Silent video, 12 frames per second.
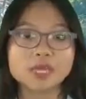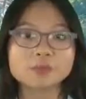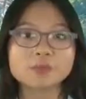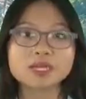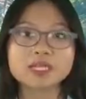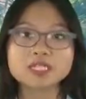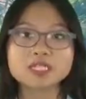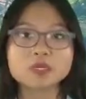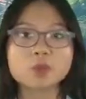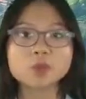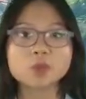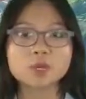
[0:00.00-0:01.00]
With
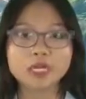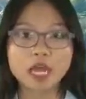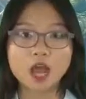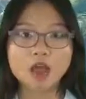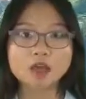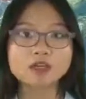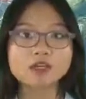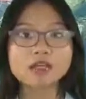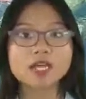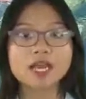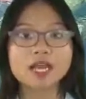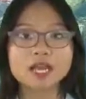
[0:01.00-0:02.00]
control, return your
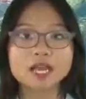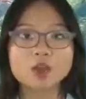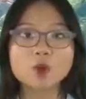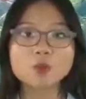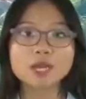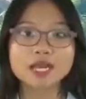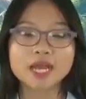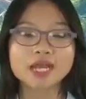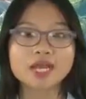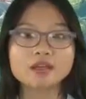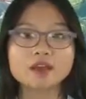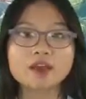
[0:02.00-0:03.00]
arms to your body.
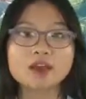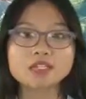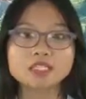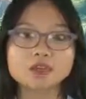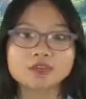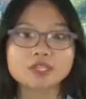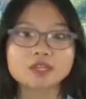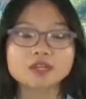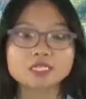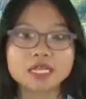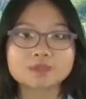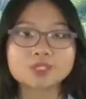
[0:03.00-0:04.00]
Take a breath,
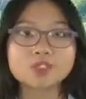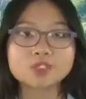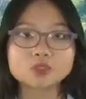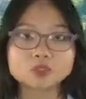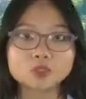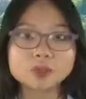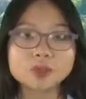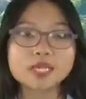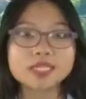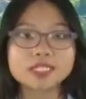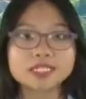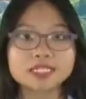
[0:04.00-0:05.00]
and repeat 10 to
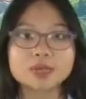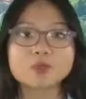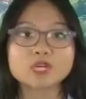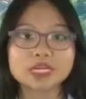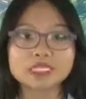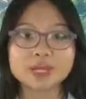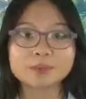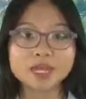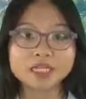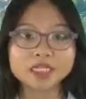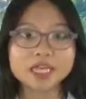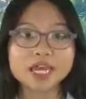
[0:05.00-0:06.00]
12 times for one
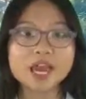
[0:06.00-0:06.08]
set.